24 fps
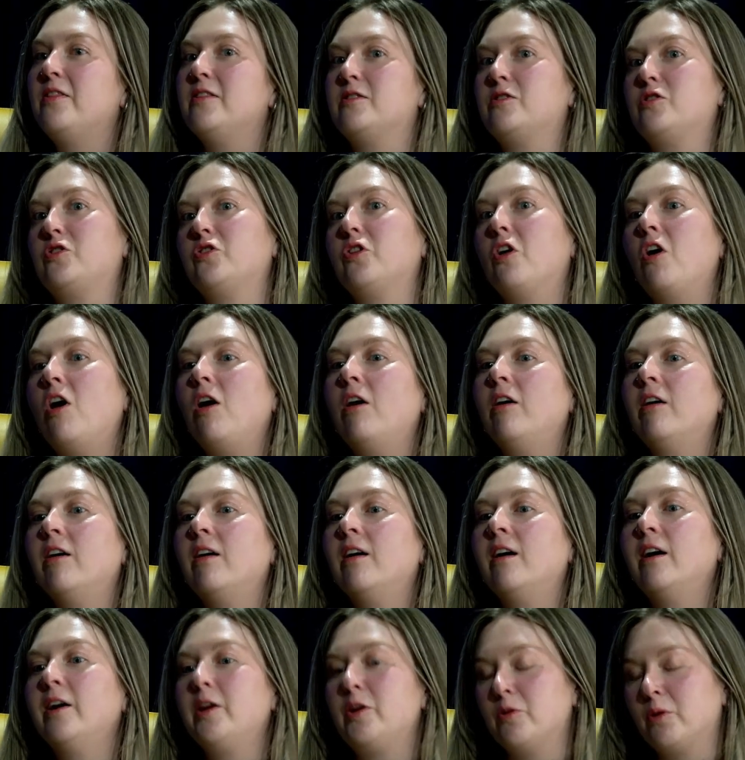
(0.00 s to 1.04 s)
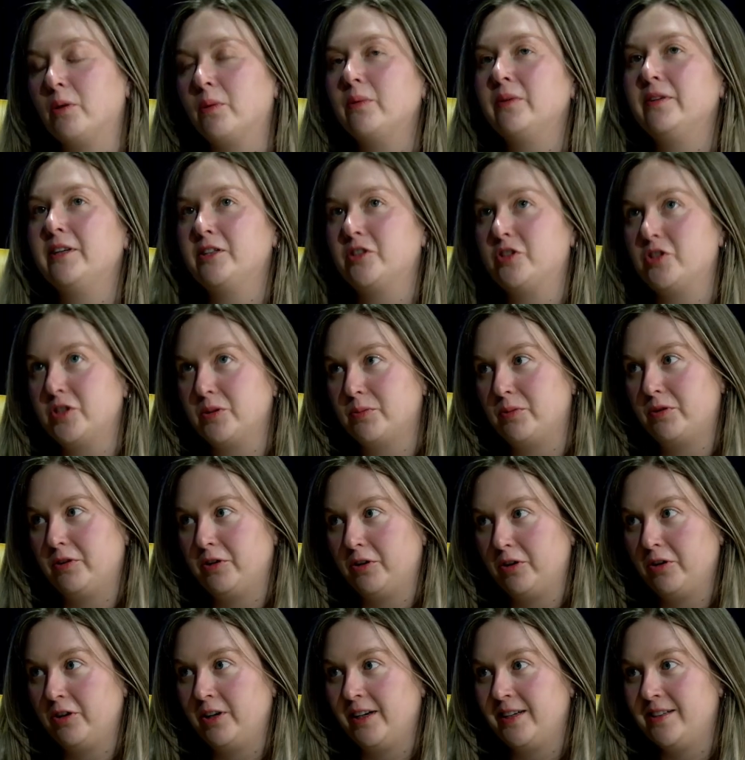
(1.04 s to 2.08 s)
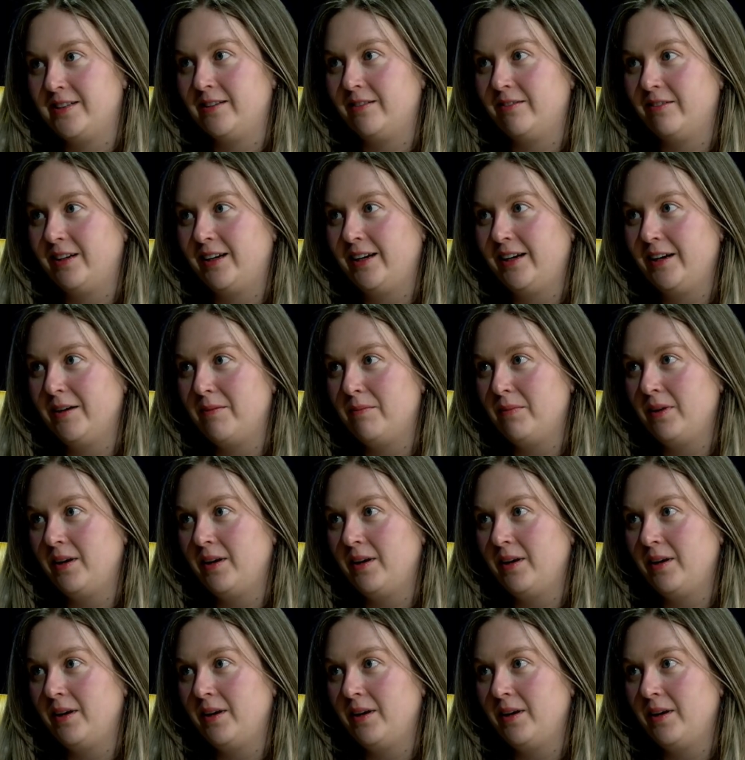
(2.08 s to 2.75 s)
the stronger your relationship with your creativity can